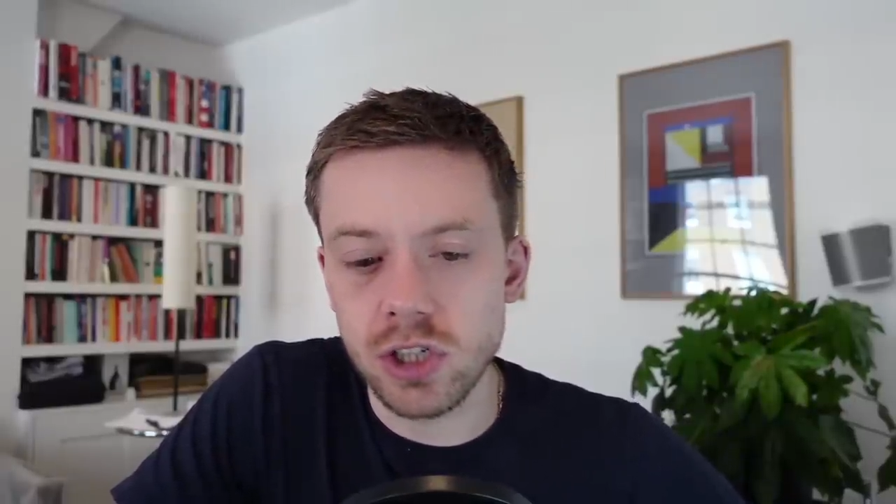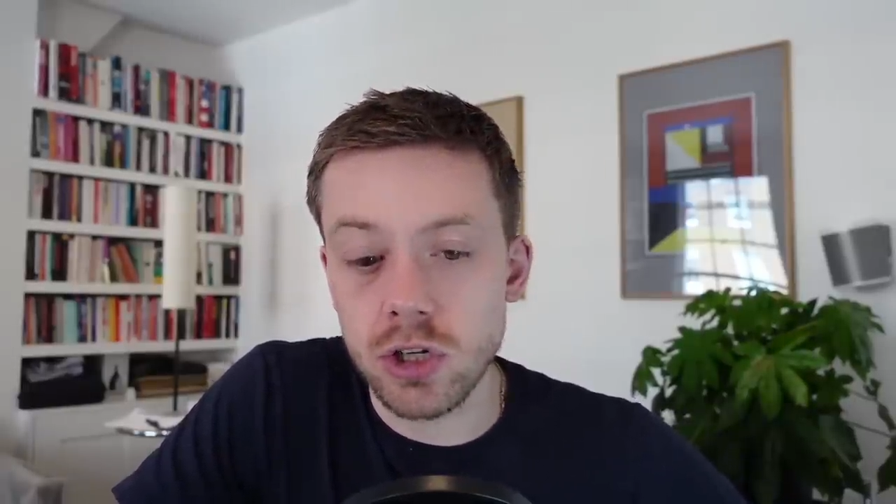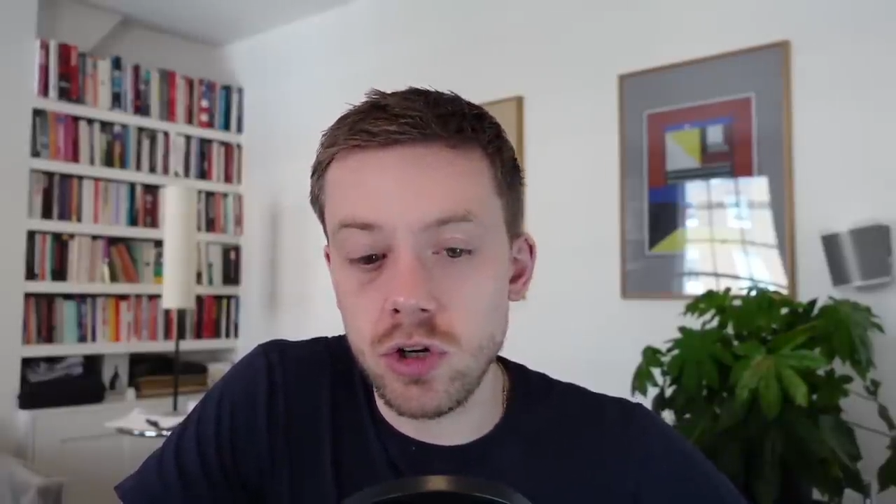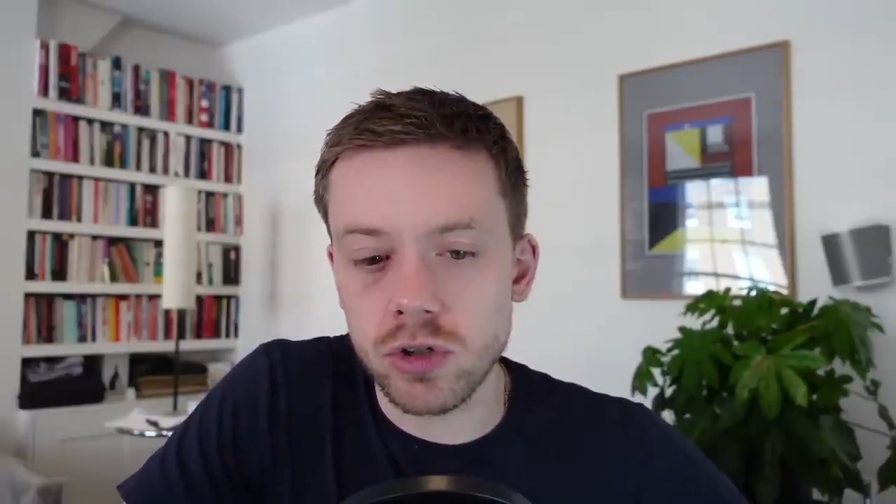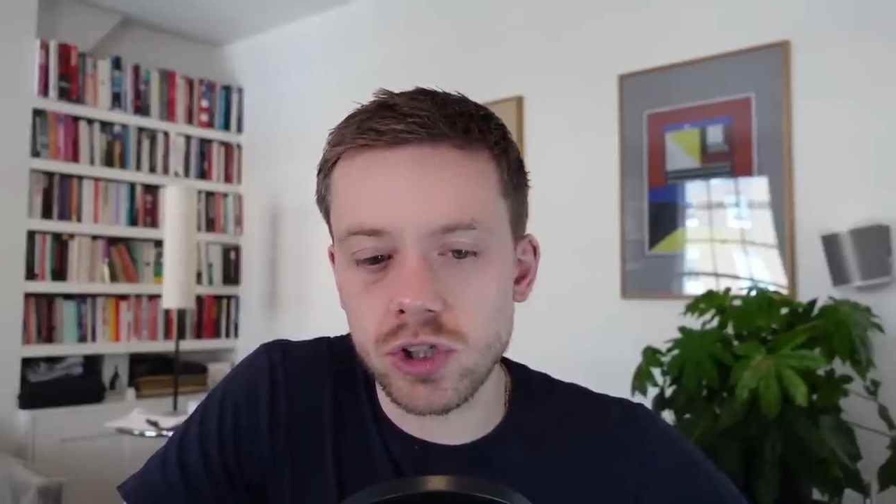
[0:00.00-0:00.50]

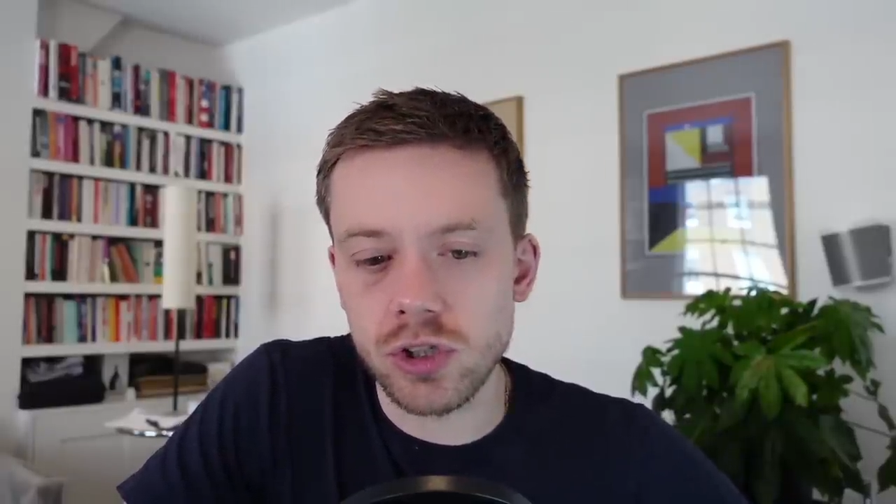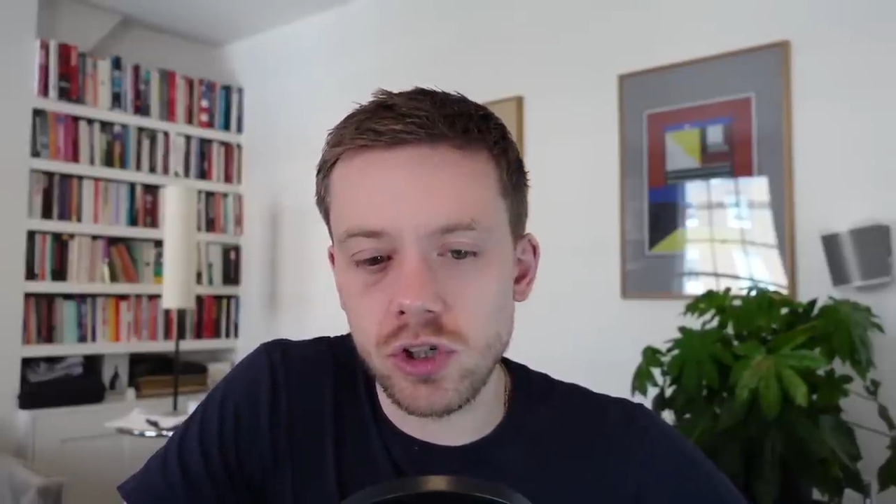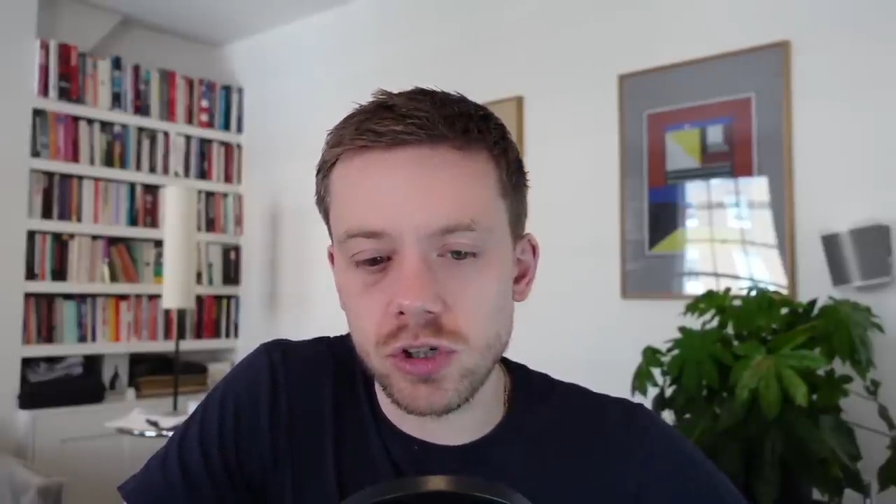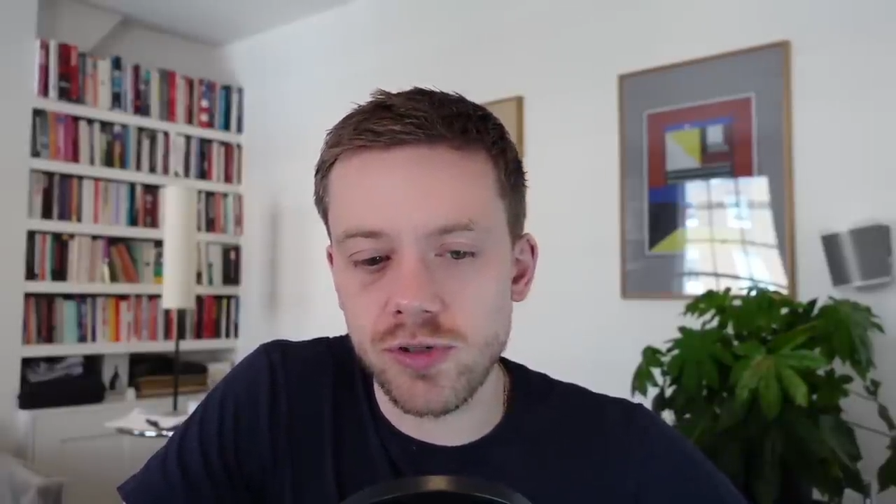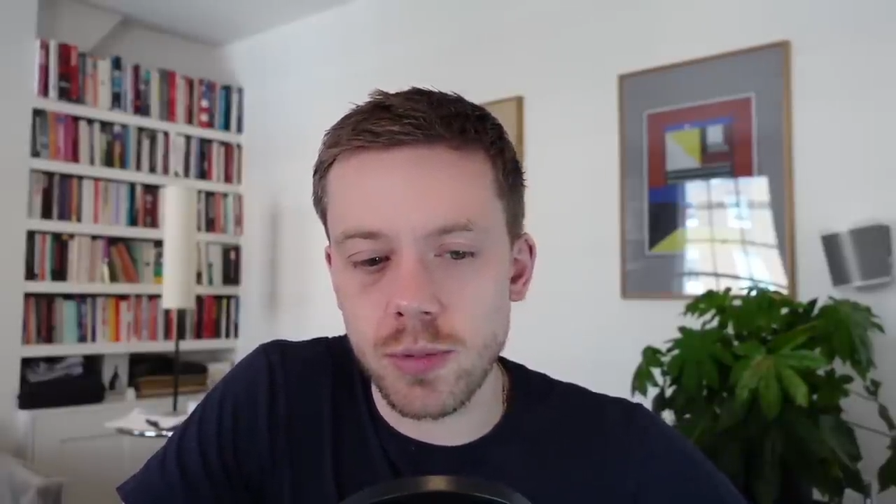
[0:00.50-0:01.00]
not
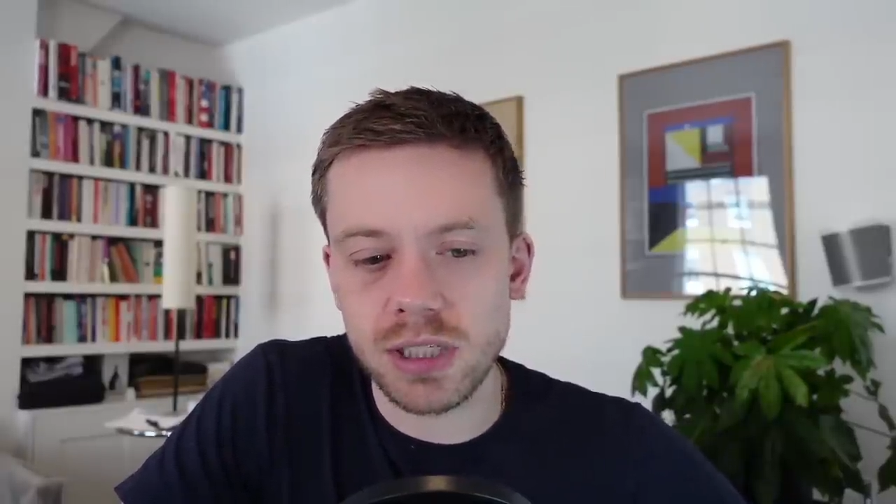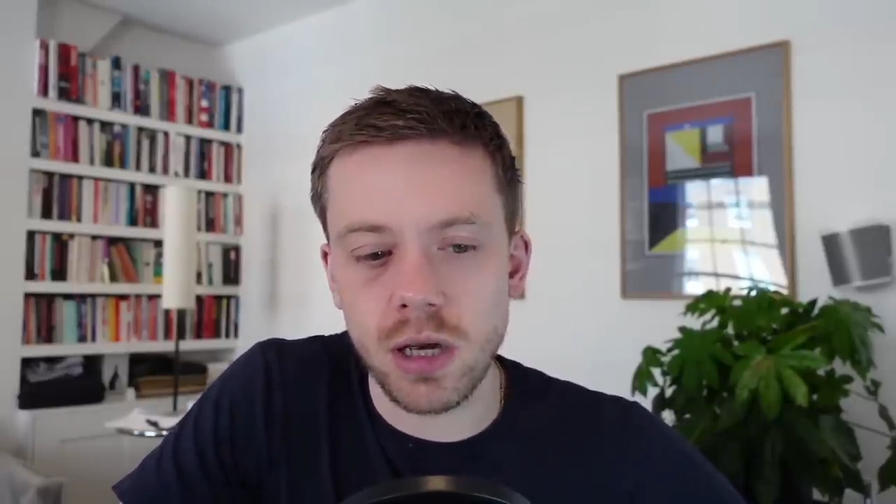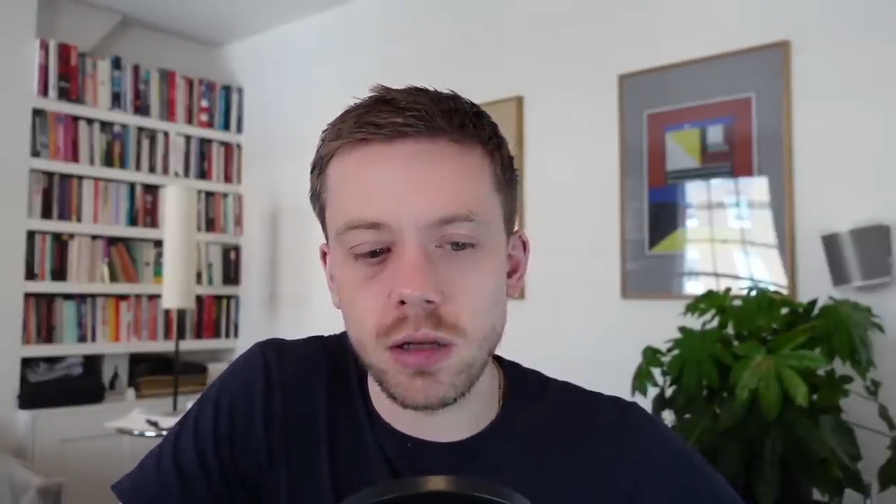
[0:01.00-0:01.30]
just from inside the